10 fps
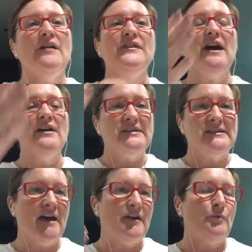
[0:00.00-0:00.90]
the other
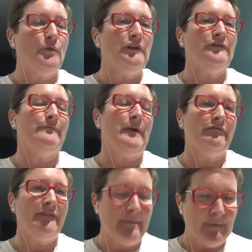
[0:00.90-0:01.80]
side of the world from our
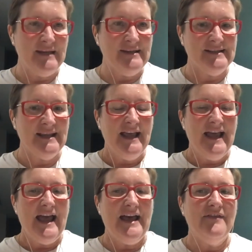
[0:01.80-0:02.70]
families,
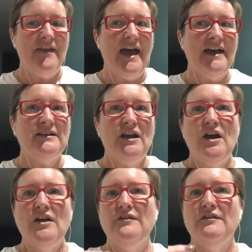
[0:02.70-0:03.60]
and that
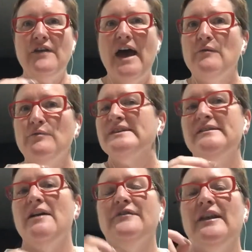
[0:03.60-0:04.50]
was
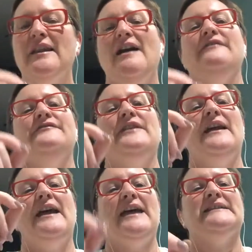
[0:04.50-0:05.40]
not the life that
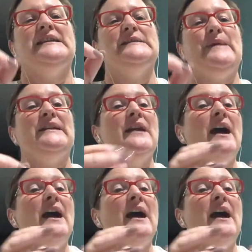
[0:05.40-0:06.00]
I actually expected.